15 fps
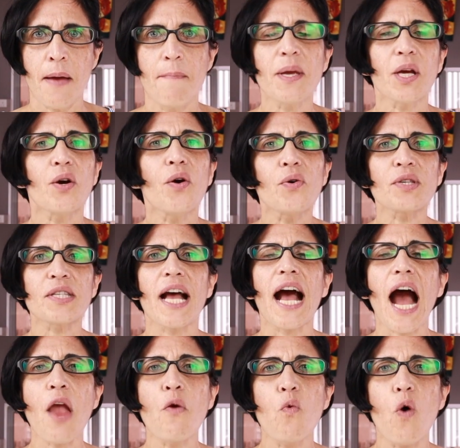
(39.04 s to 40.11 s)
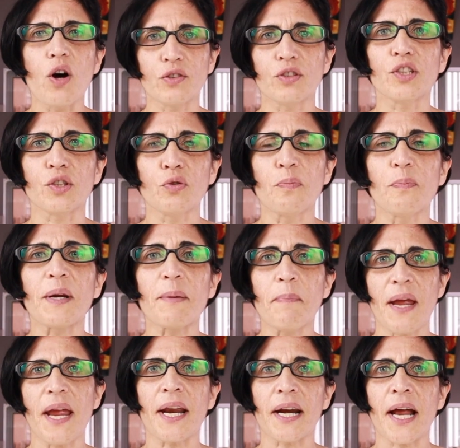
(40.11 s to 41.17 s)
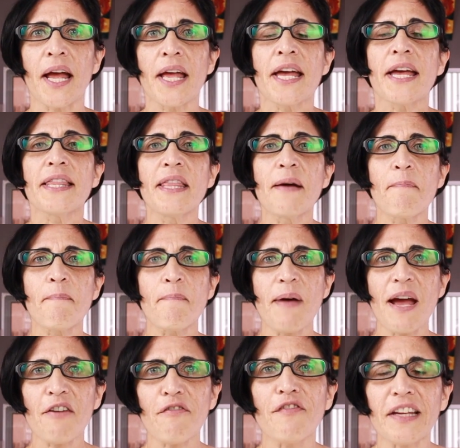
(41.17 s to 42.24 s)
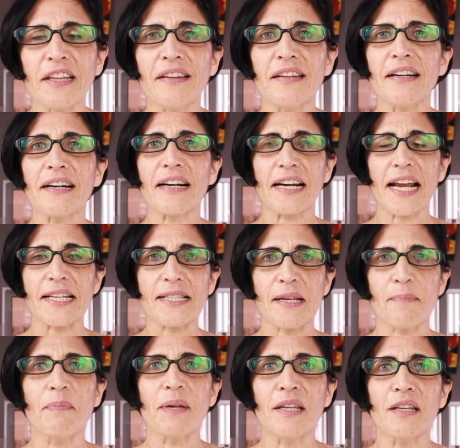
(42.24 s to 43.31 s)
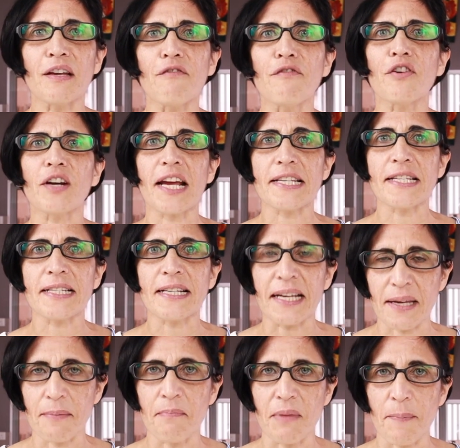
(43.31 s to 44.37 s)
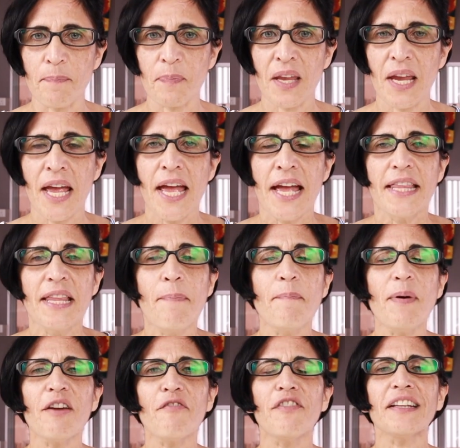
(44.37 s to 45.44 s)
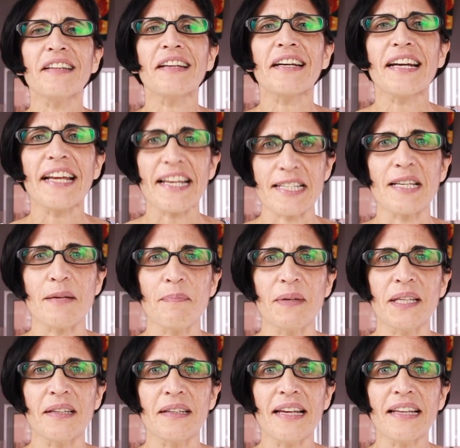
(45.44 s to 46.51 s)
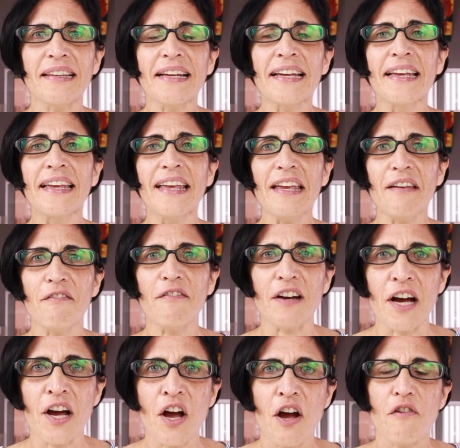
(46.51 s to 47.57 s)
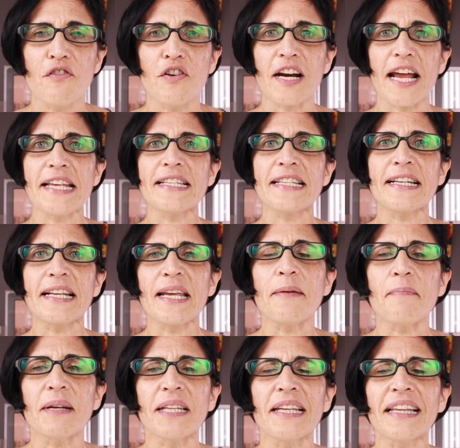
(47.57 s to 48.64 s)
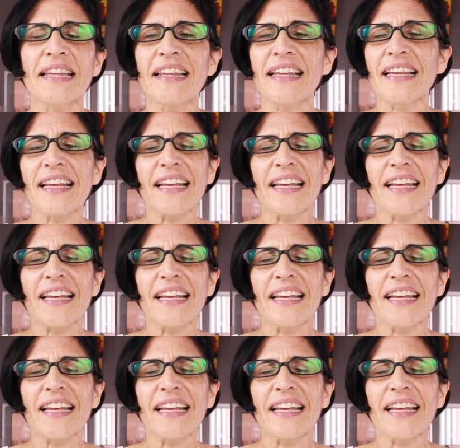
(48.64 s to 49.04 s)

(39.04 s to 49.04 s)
because I want to prepare the perfect recipe for ice cream. The perfect recipe that give for ice cream the